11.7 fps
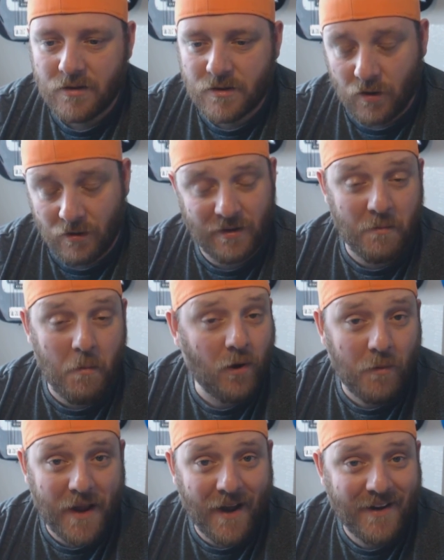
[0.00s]
So the
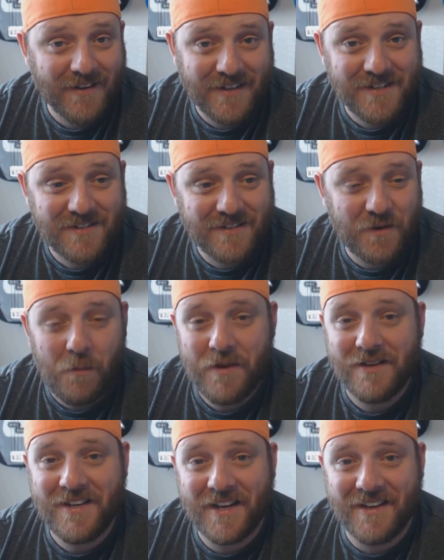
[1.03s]
motto behind it is don't be
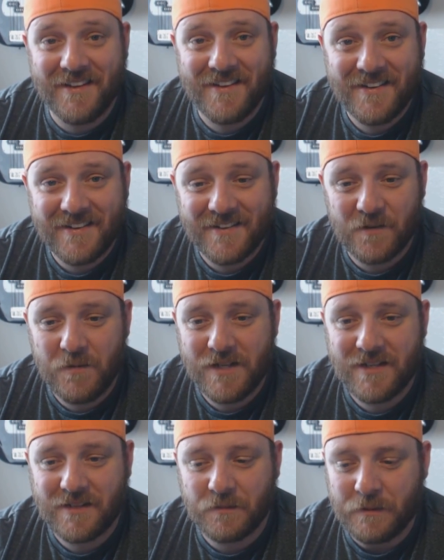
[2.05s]
a dick. Don't be a
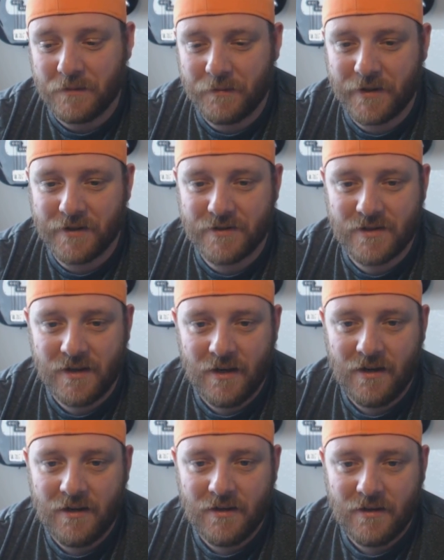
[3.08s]
dick to people, because
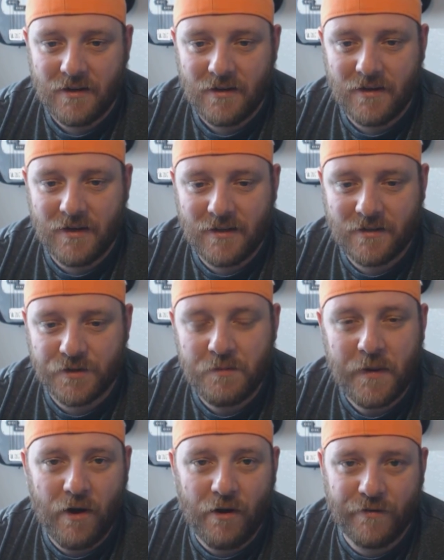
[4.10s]
it doesn't
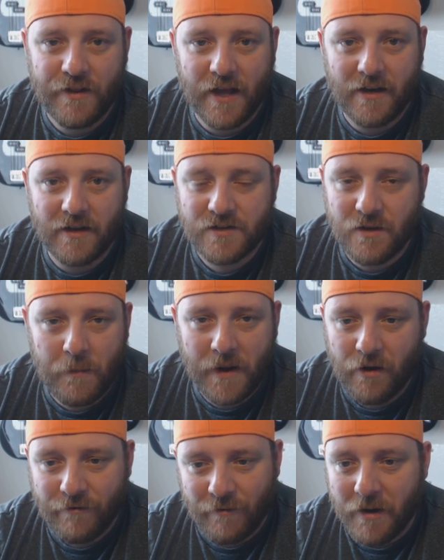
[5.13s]
pay off in the end. It's not
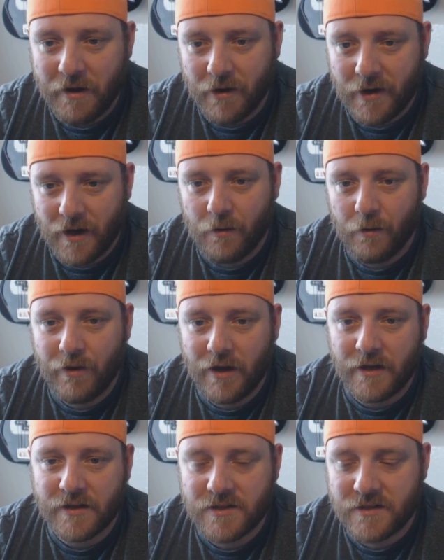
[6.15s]
paying off for me right now. It
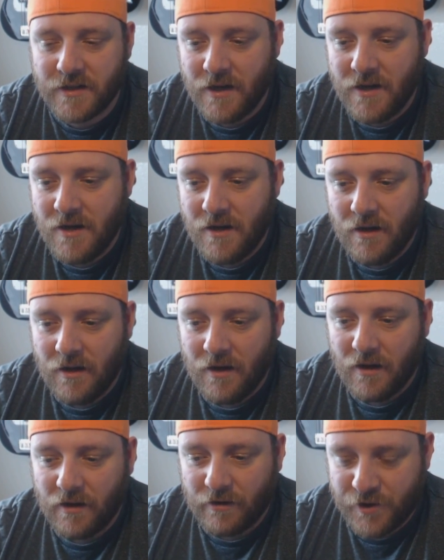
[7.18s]
really isn't.
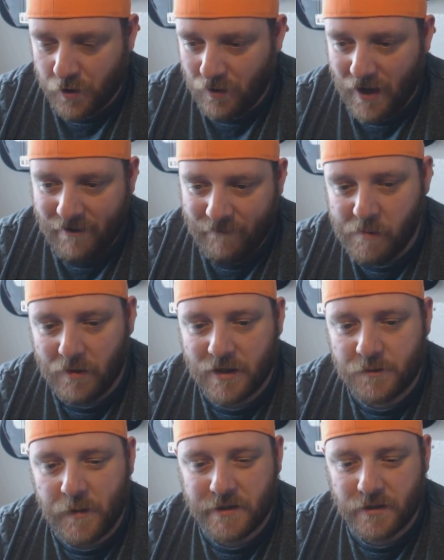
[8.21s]
Sure, I have people I
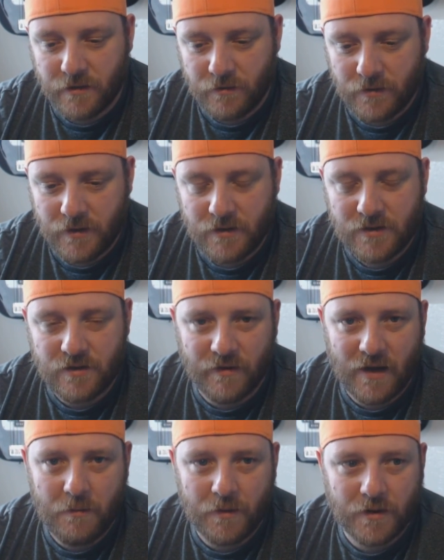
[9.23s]
speak to and stuff
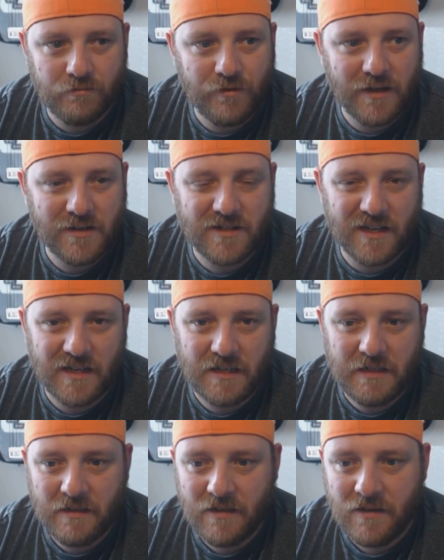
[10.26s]
like that, but realistically,